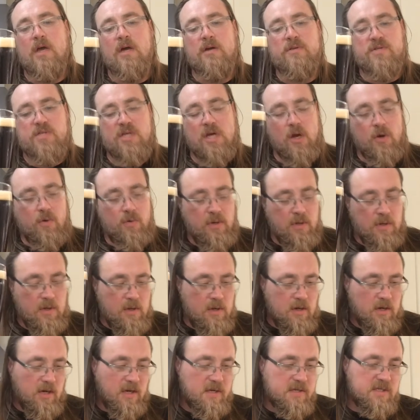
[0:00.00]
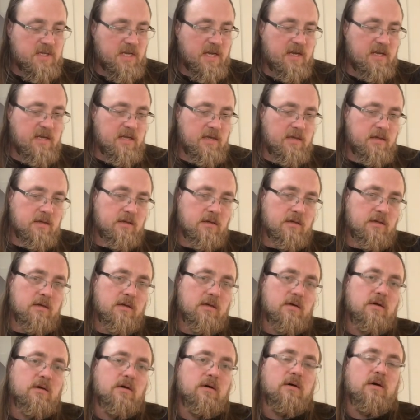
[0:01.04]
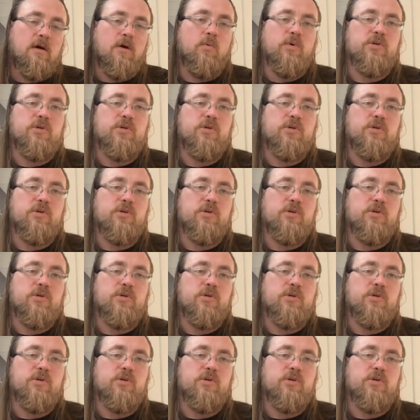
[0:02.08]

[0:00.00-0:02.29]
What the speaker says: so, like I say, I